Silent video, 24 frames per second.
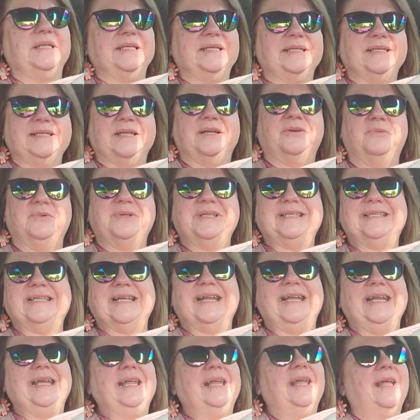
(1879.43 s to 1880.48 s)
and the sun was
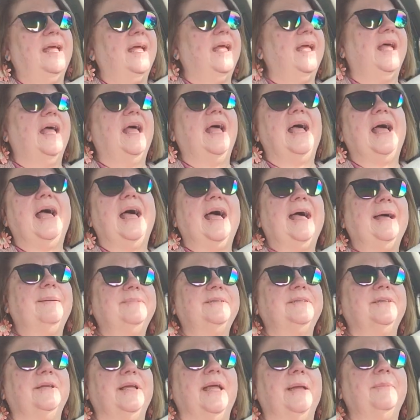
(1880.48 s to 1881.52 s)
setting.
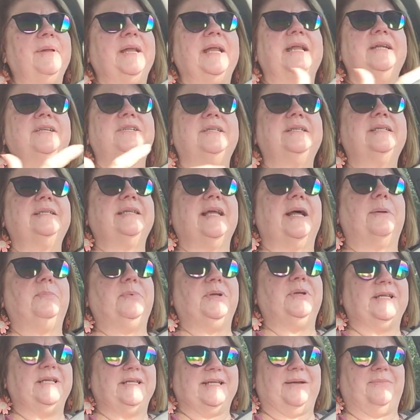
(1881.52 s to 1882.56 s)
Absolutely, I mean, I just
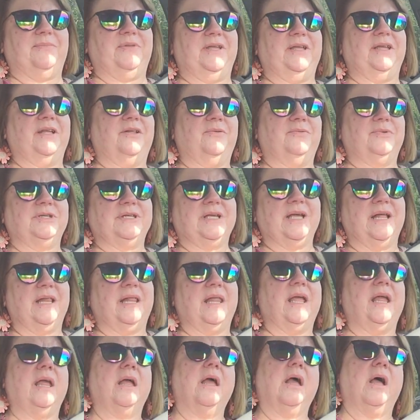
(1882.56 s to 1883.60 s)
stopped at the top of the hill and was kind of
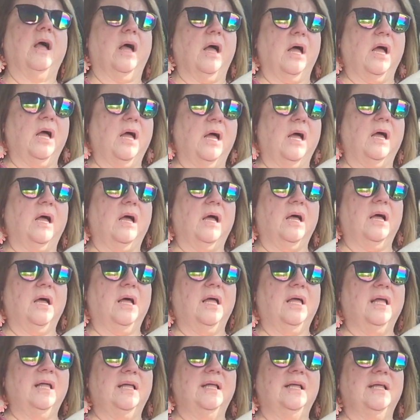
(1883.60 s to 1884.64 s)
like, oh,
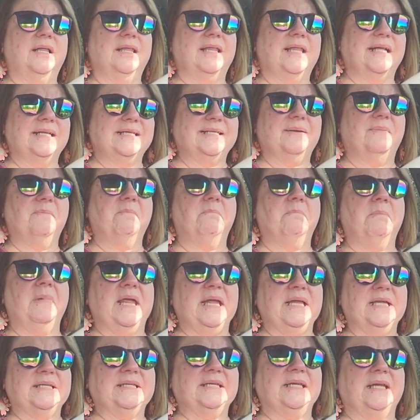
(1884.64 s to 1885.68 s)
that's
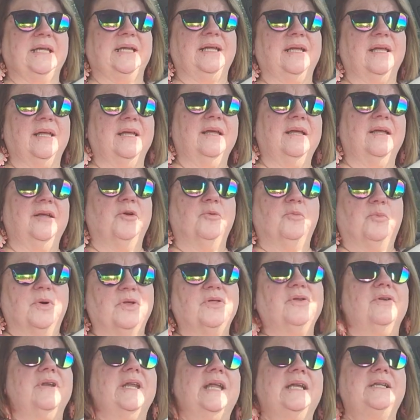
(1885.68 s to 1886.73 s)
amazing.
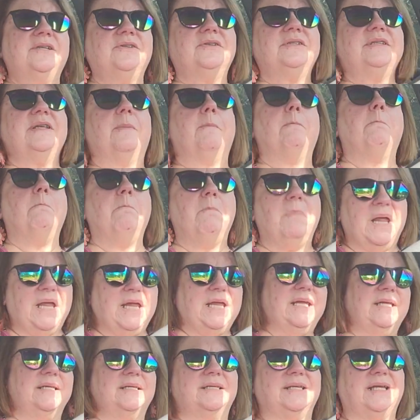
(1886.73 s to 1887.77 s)
Mother Nature's
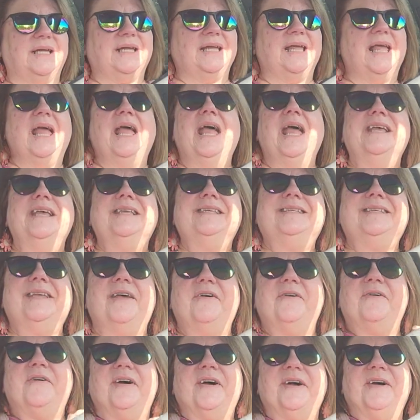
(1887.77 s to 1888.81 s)
amazing.
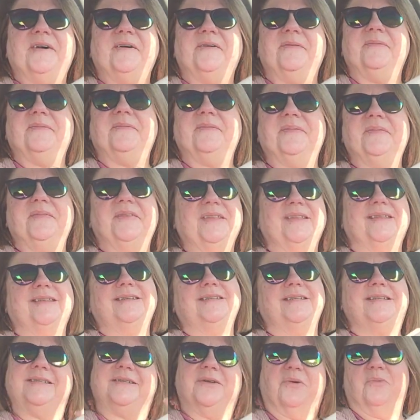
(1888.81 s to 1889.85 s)
So um,
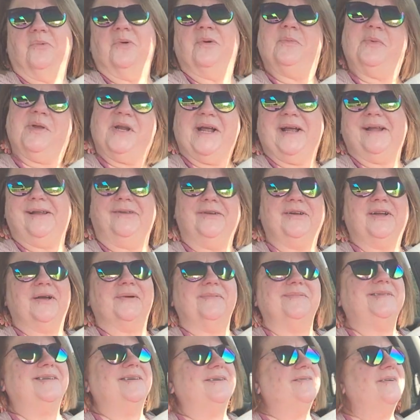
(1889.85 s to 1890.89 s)
she's a woman I look
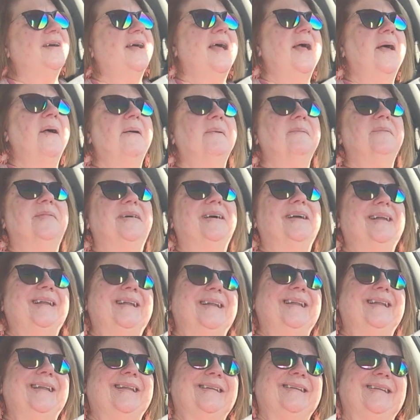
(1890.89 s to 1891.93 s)
up to. But
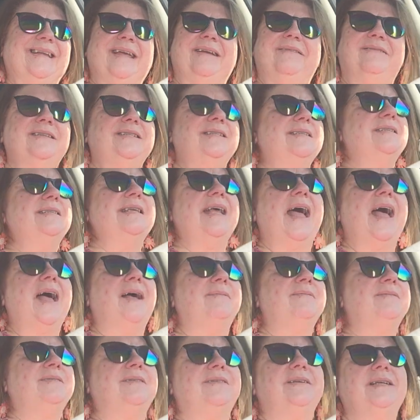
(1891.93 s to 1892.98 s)
it was just
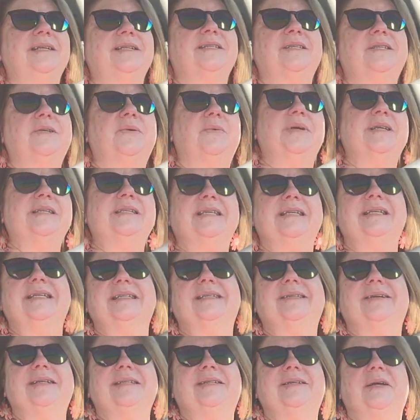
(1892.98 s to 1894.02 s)
absolutely exquisite.
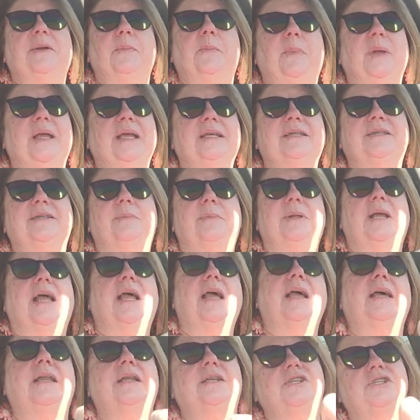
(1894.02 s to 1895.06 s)
So I took a picture. I'm like,
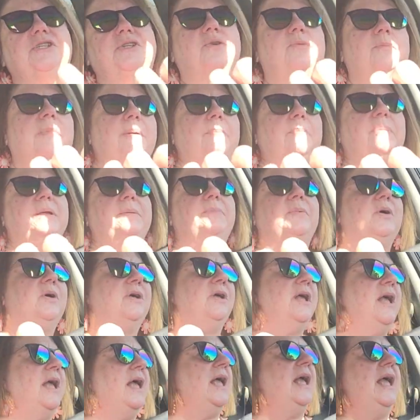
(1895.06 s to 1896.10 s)
I gotta show my
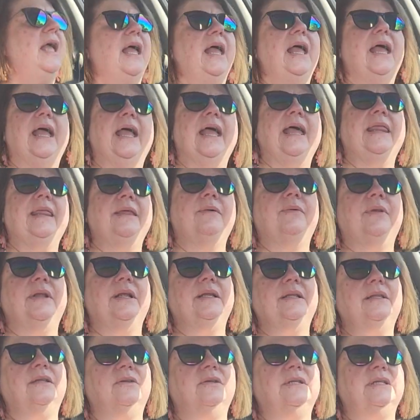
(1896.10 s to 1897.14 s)
people. And then when
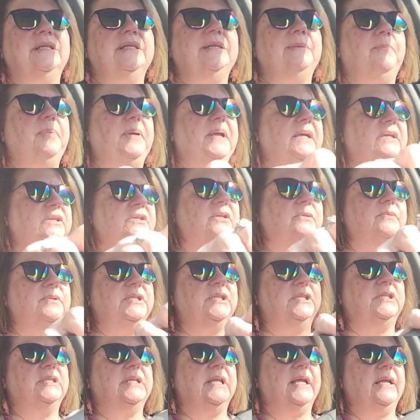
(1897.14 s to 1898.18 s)
I looked at the picture, it was
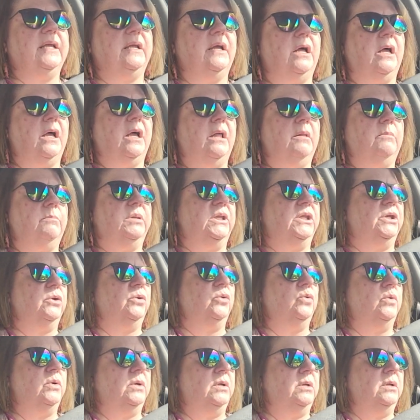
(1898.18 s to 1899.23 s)
just like all
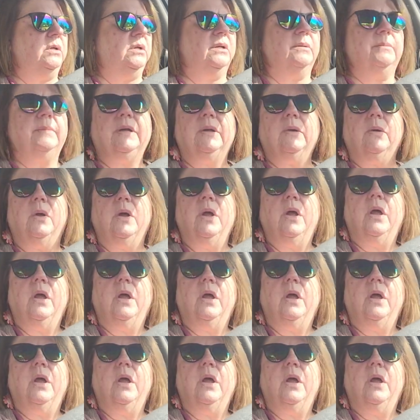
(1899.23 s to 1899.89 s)
blue. Like,